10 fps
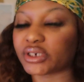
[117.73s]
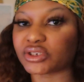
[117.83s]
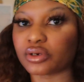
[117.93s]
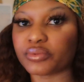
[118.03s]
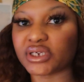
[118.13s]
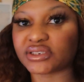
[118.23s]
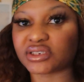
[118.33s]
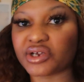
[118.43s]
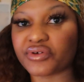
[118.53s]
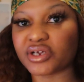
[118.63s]
It's gonna be a
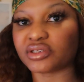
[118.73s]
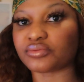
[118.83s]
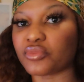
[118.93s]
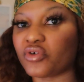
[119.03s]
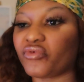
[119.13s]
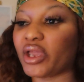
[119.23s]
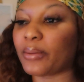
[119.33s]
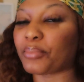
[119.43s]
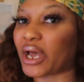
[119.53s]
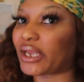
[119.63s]
series:
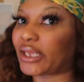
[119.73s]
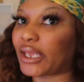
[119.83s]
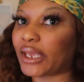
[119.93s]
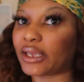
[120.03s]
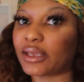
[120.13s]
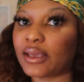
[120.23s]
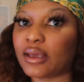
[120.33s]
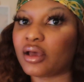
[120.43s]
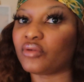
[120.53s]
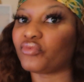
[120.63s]
moving, packing,
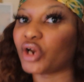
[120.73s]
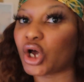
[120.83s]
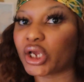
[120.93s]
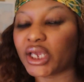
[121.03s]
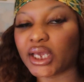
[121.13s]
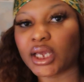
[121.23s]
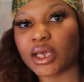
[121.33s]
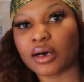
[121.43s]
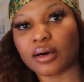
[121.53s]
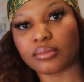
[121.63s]

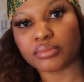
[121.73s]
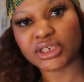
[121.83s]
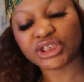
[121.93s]
vlogging, me